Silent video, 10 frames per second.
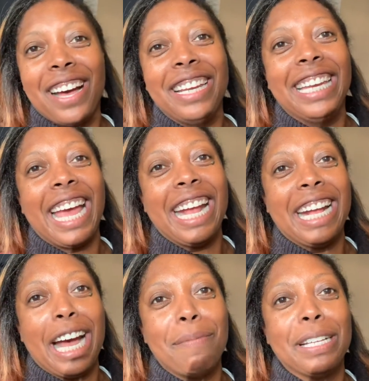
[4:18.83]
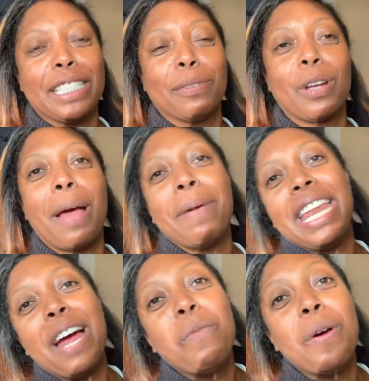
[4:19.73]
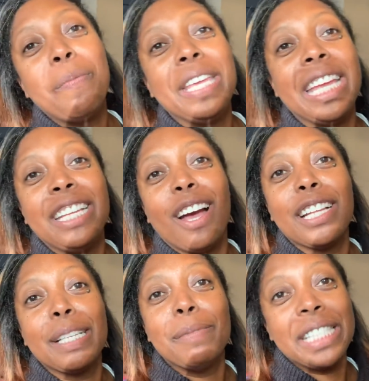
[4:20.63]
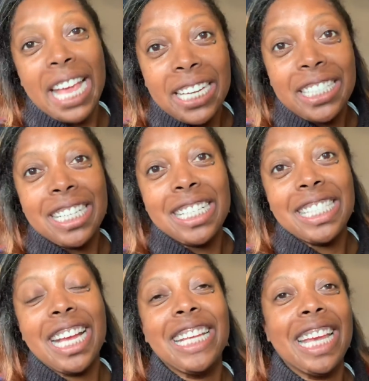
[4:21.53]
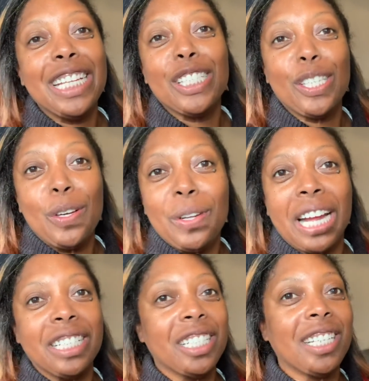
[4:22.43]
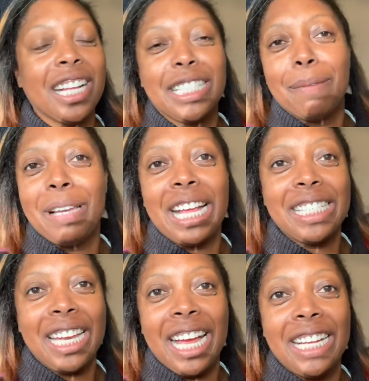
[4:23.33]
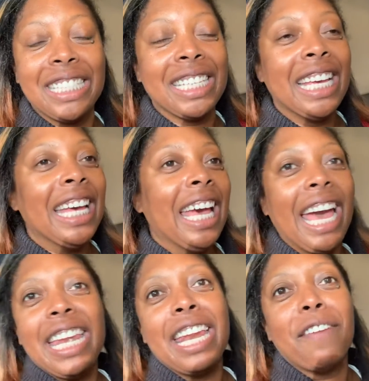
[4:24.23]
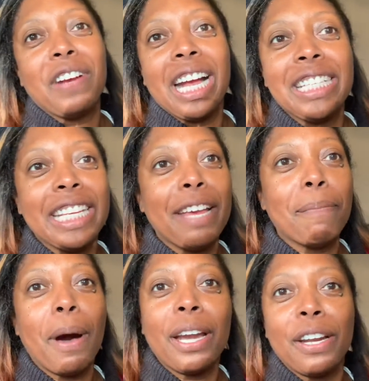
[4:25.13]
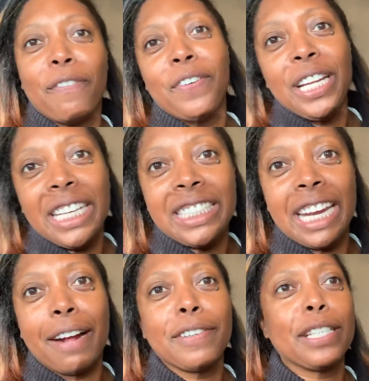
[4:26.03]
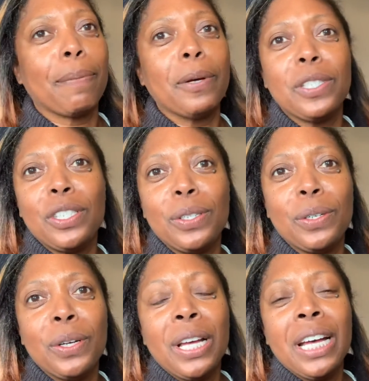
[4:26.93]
like, comment, subscribe, and I will be getting y'all some sketches again soon. I just shot some last night, and then I forgot to get part of the footage that I was supposed to